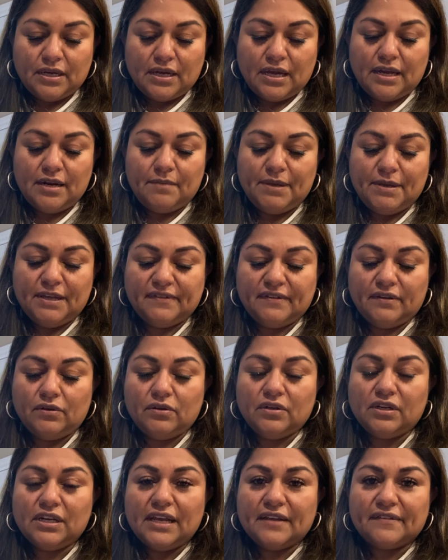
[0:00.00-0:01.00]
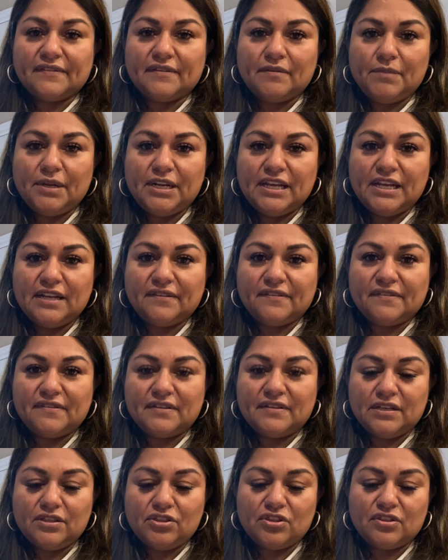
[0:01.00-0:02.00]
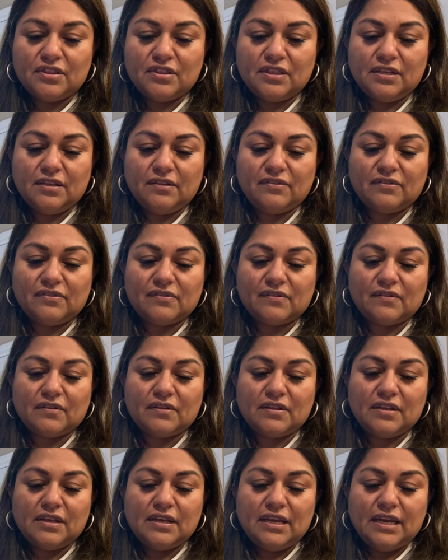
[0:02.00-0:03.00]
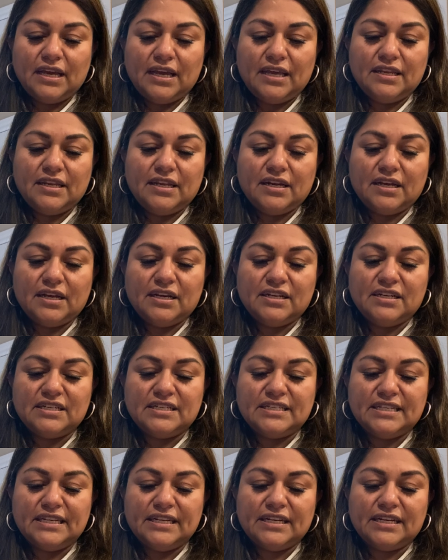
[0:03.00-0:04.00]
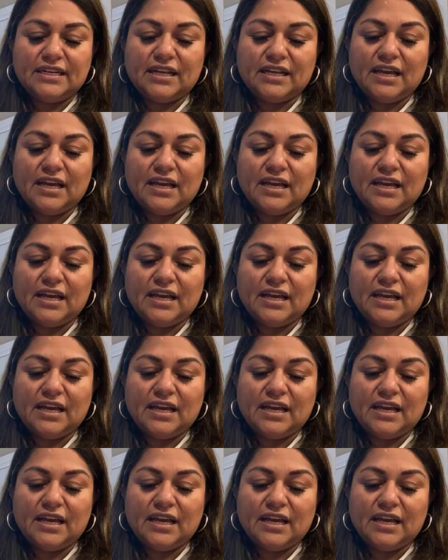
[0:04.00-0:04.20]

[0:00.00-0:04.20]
Kind of makes it look like somebody had stitched this and then undid it.